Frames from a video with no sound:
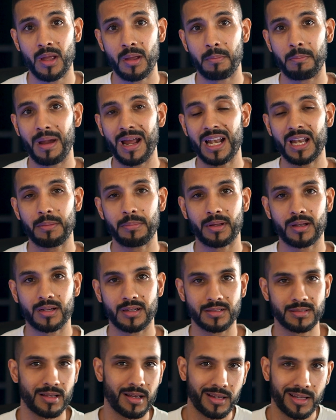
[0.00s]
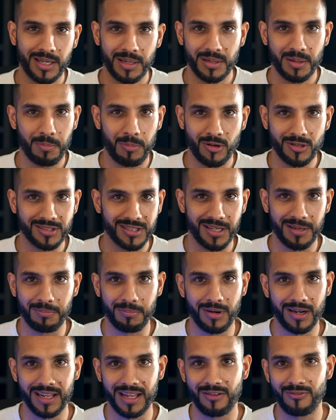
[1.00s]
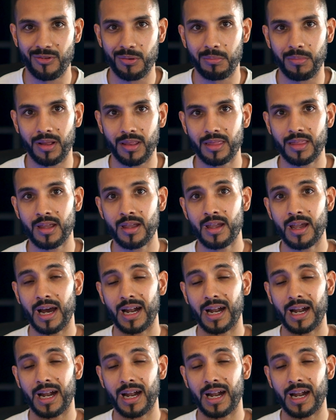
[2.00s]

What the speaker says: mainly because I keep depositing money every month,